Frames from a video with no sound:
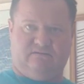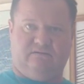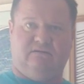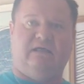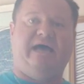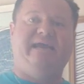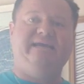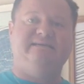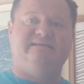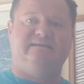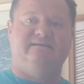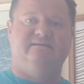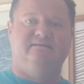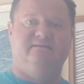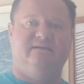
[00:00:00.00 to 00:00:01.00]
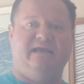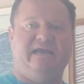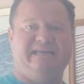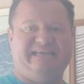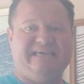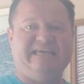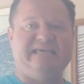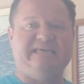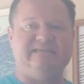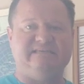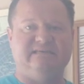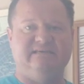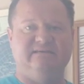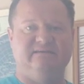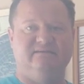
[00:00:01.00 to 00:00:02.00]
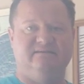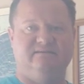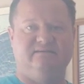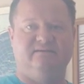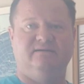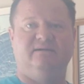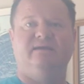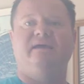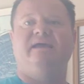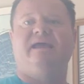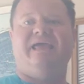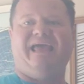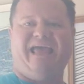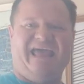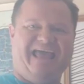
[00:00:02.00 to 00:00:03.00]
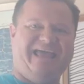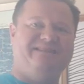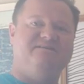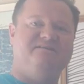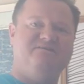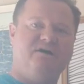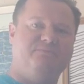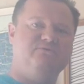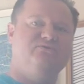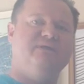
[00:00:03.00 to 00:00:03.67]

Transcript: light and heat, and the W